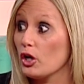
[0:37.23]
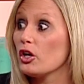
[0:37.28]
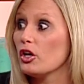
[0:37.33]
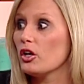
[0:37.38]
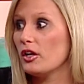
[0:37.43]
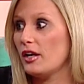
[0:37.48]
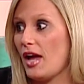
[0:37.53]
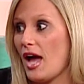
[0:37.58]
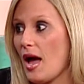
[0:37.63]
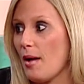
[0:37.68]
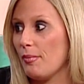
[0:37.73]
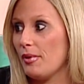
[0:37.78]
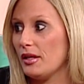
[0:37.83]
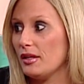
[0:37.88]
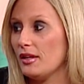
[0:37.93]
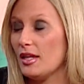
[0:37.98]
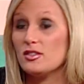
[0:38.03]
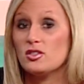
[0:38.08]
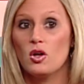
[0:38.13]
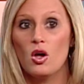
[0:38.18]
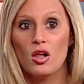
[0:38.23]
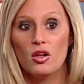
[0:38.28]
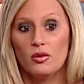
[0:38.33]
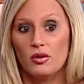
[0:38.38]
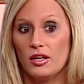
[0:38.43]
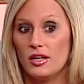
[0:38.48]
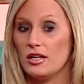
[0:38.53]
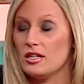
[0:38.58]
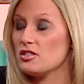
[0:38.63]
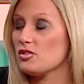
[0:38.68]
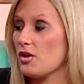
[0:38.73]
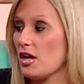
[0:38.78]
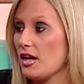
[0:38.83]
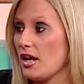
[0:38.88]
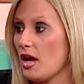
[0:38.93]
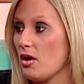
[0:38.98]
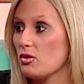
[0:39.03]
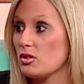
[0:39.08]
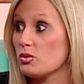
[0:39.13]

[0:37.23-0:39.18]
could happen. Mm -hmm. That's mm-hmm. all it is right now.